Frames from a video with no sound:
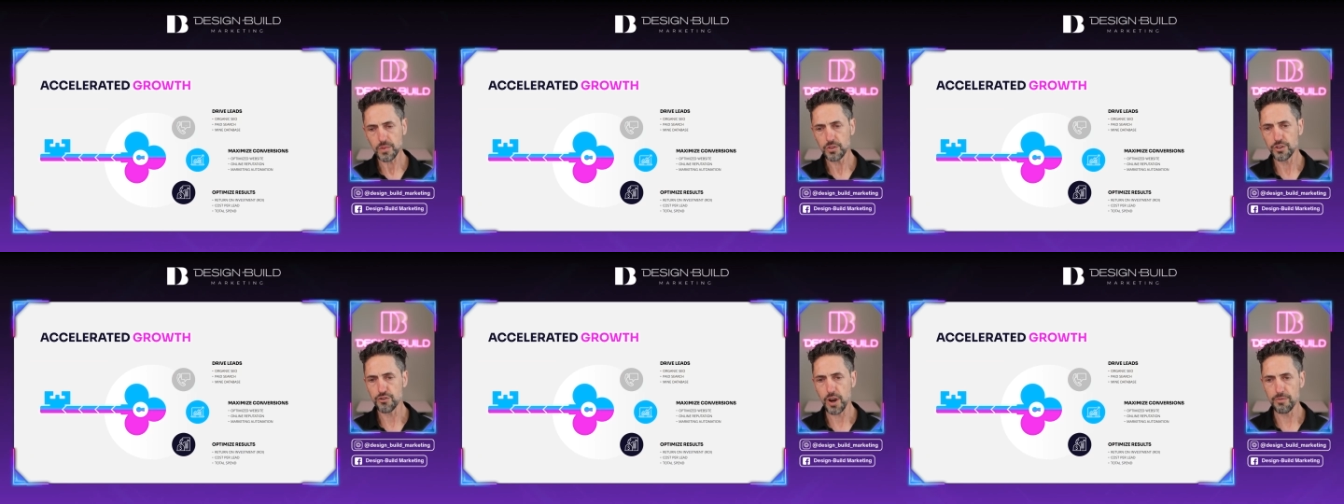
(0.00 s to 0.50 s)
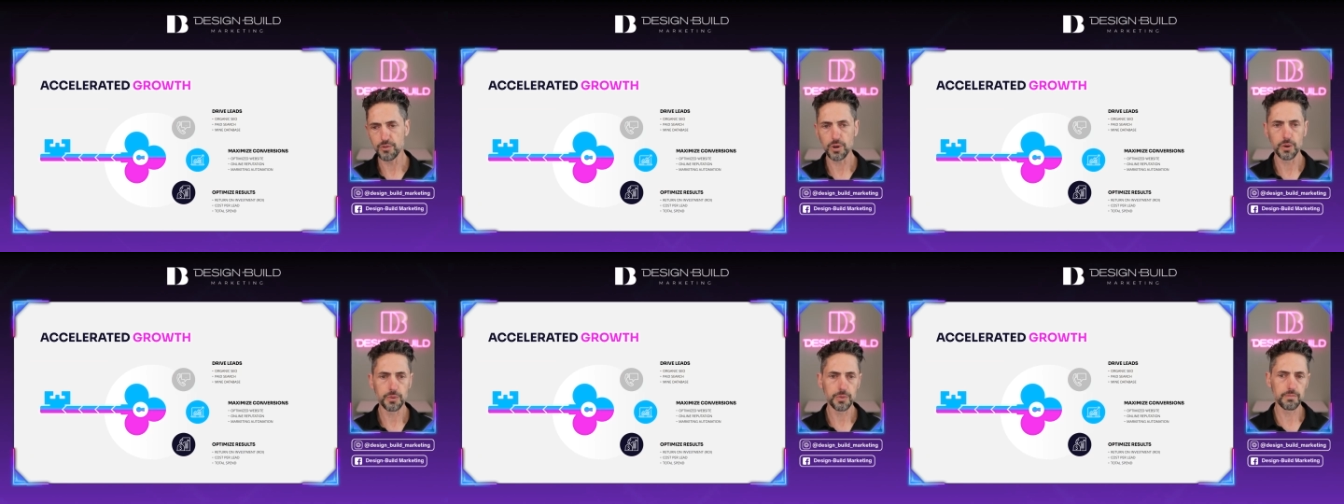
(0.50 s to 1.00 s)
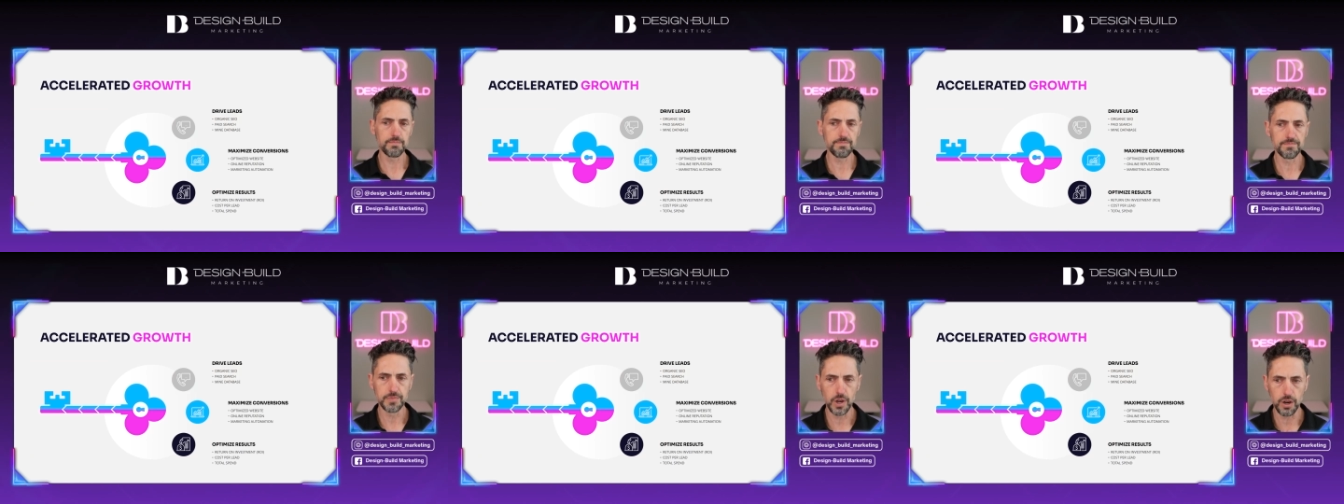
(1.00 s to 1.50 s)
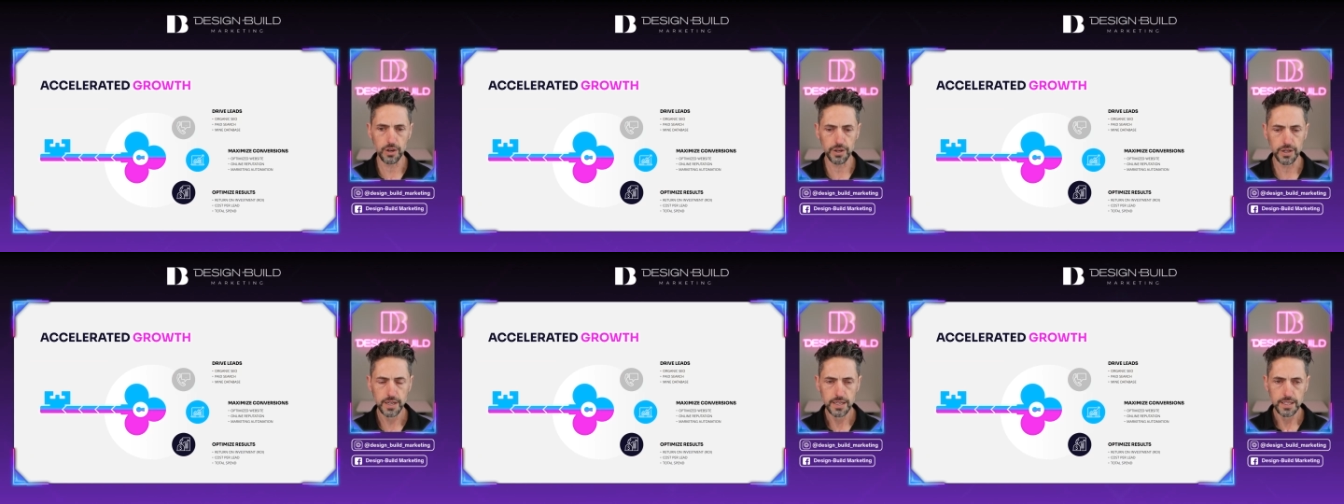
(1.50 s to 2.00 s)
to drive growth
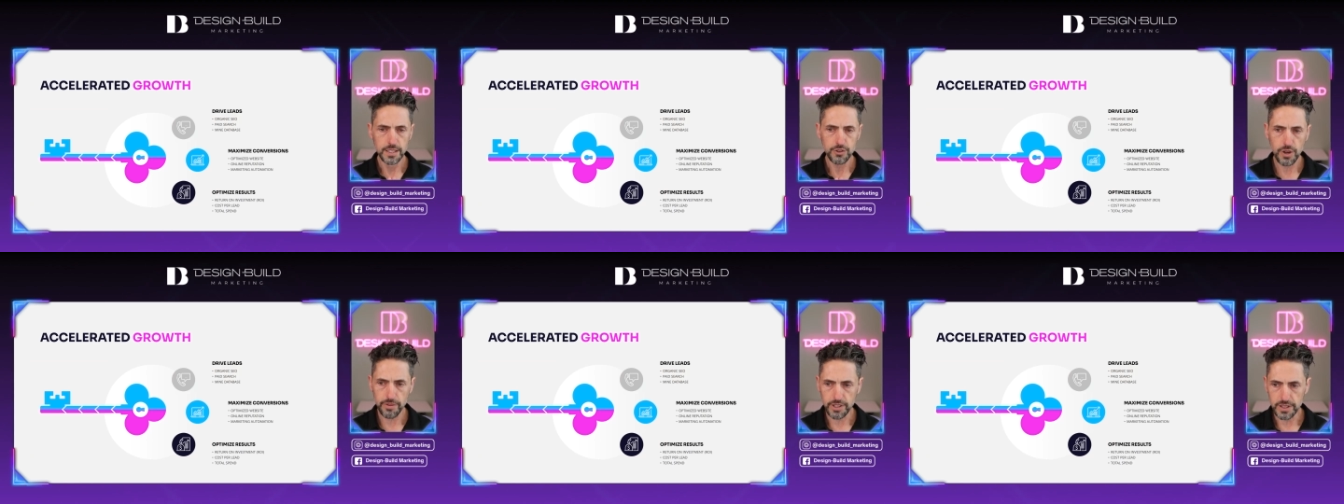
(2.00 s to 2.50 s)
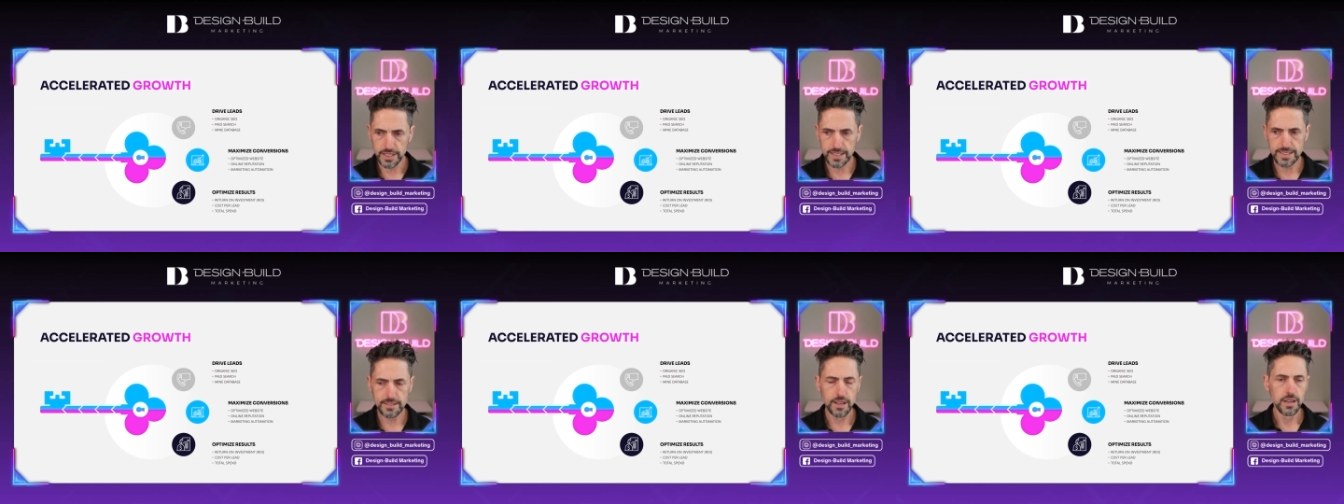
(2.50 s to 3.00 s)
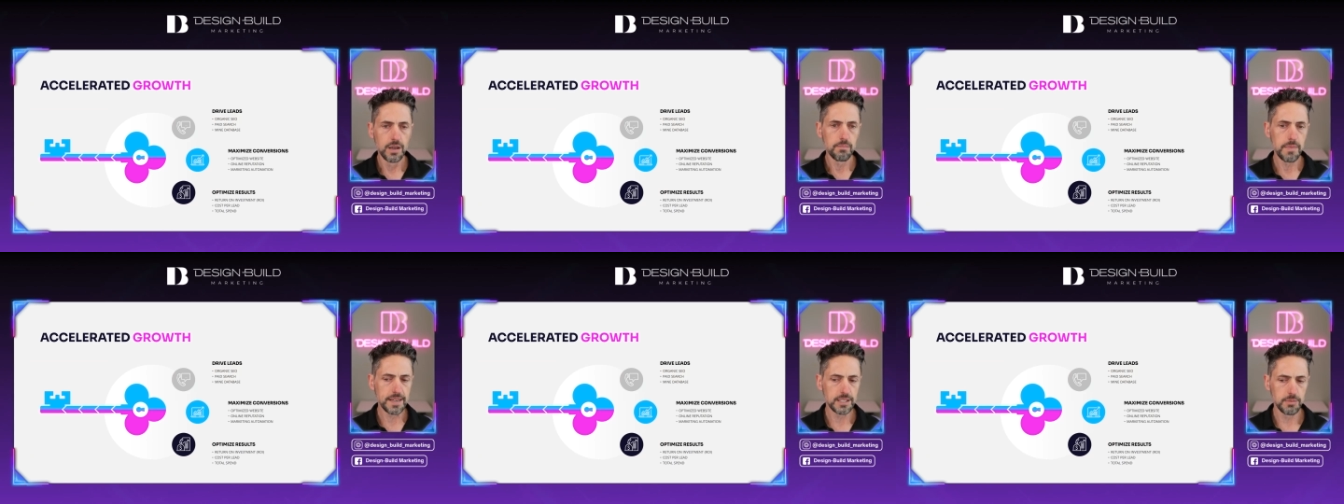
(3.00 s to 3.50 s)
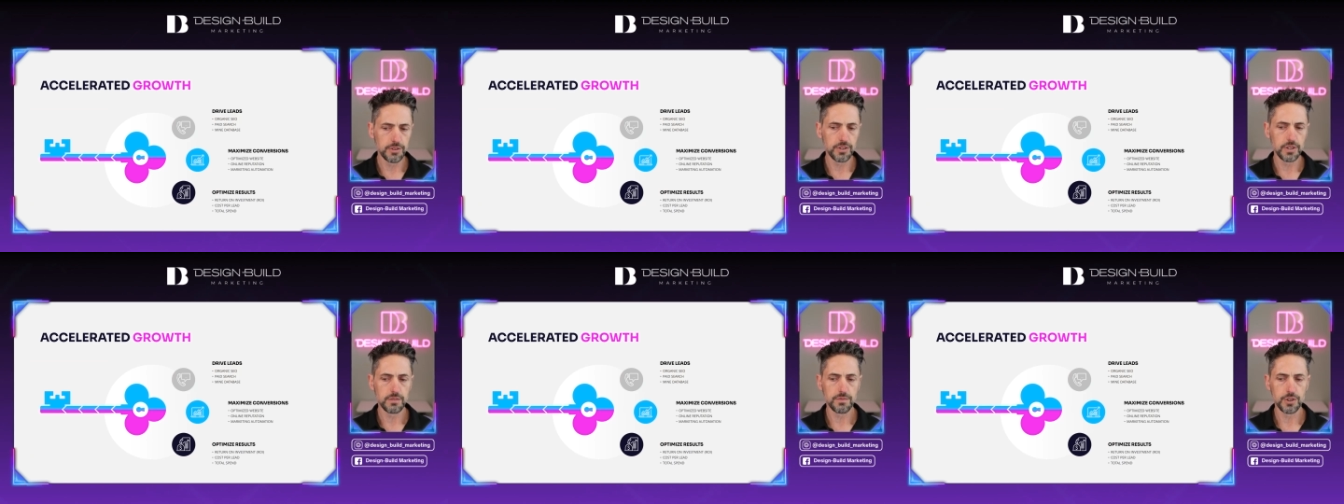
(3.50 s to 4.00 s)
are driving leads, maximizing
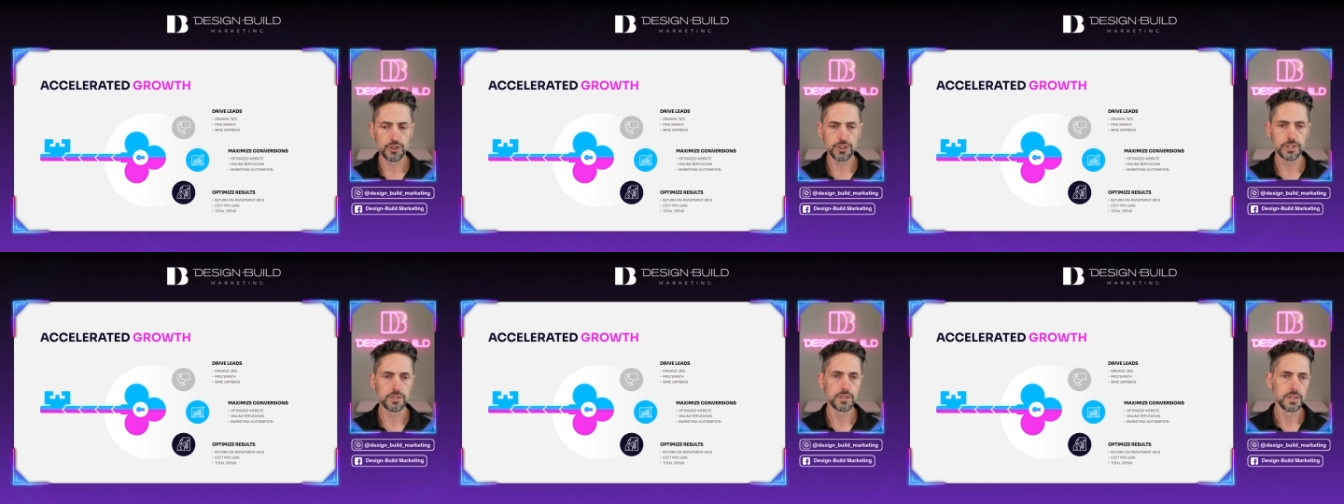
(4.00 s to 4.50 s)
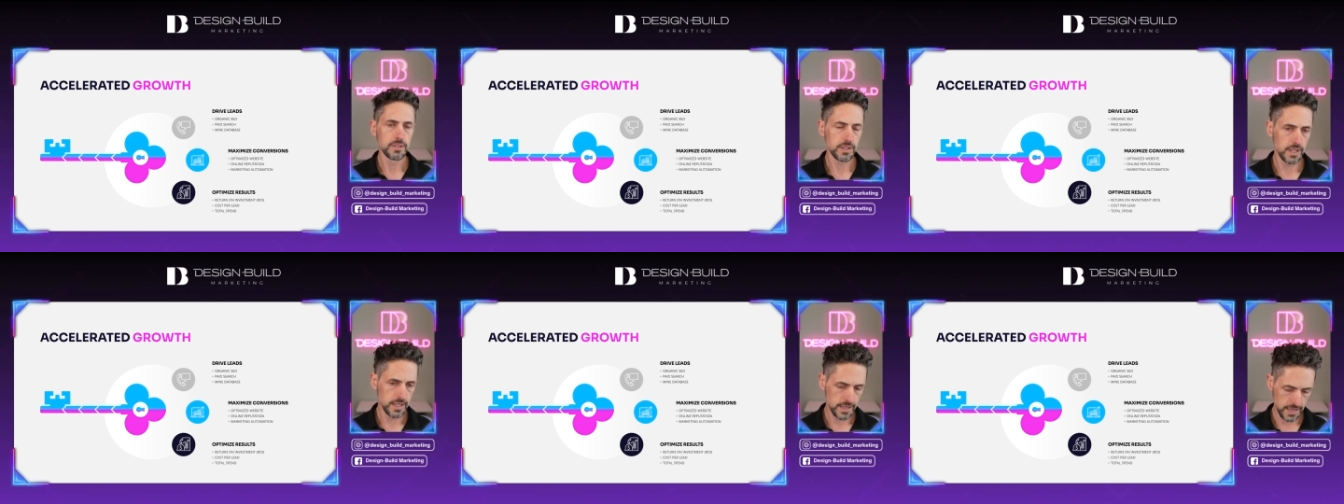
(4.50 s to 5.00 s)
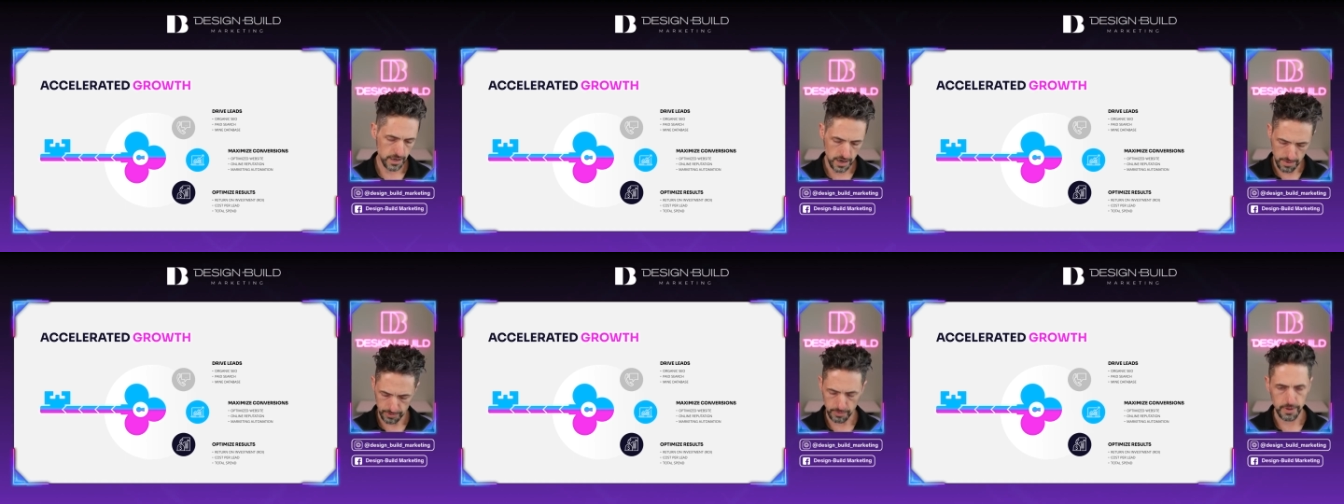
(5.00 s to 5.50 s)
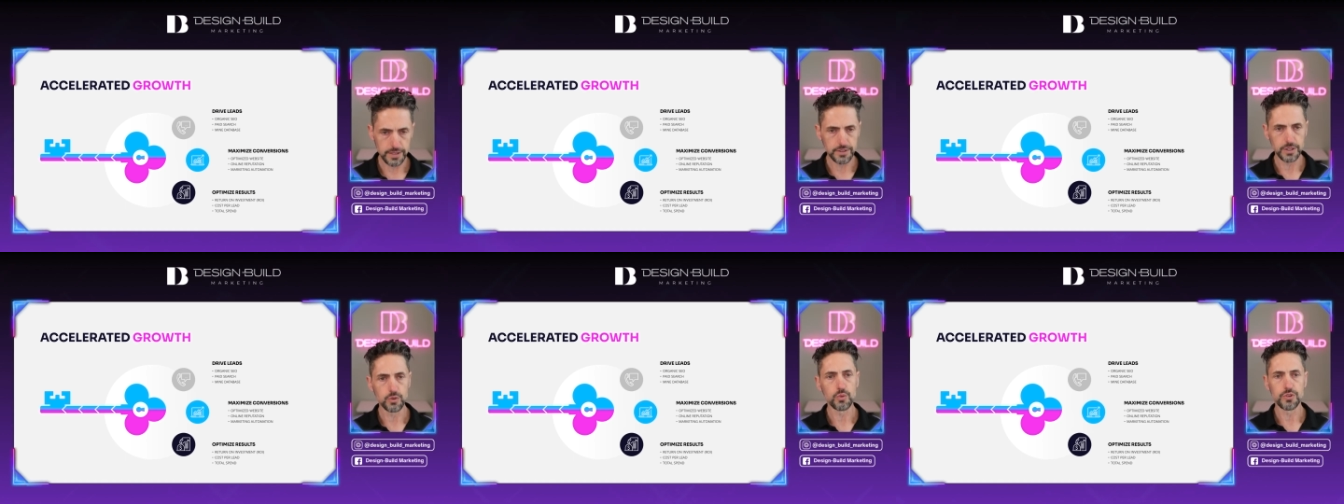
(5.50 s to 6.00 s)
conversions, and then
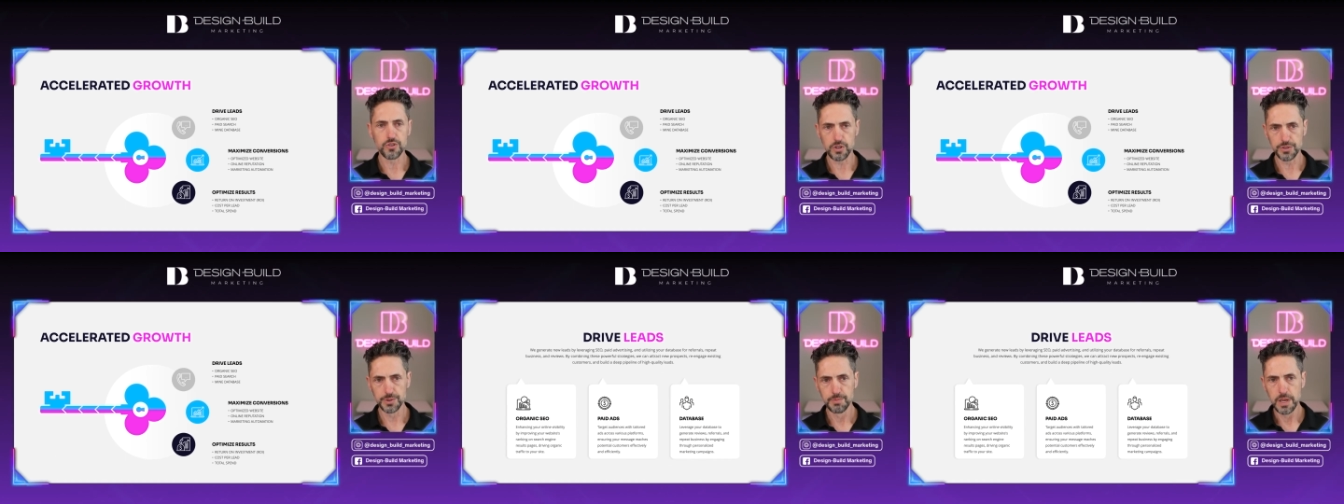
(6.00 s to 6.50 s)
optimizing results.